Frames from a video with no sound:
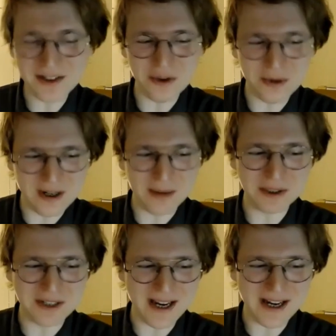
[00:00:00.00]
I had to do a
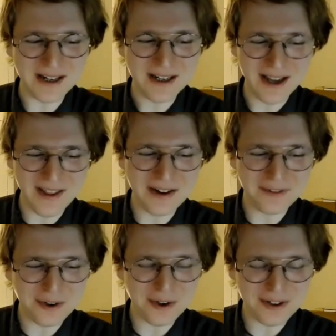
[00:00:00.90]
double take. And then,
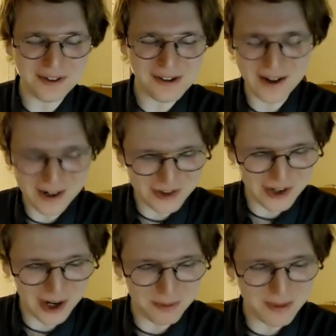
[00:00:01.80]
of course, the nice
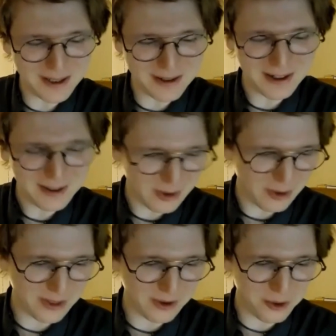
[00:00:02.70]
gentleman
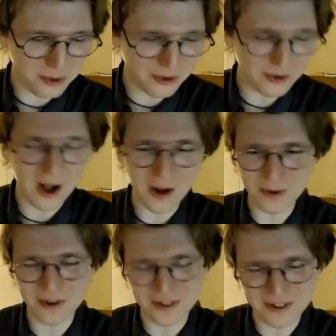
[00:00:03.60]
with the goose
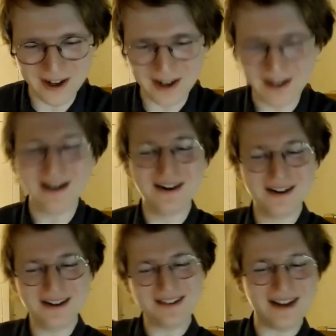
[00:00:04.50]
stall was just like,
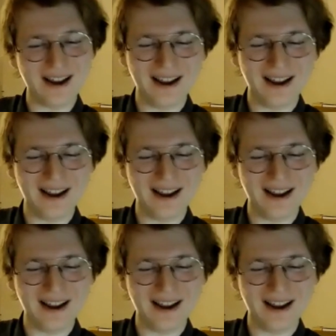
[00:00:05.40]
ugh.